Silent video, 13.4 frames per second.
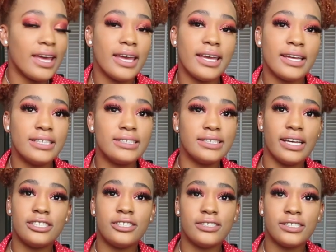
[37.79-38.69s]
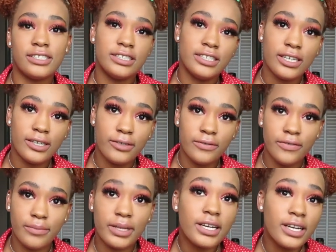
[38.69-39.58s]
And as you can tell
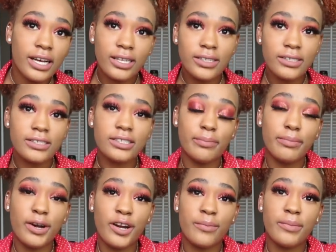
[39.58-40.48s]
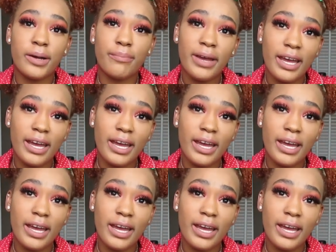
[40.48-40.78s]
from the colors and part of my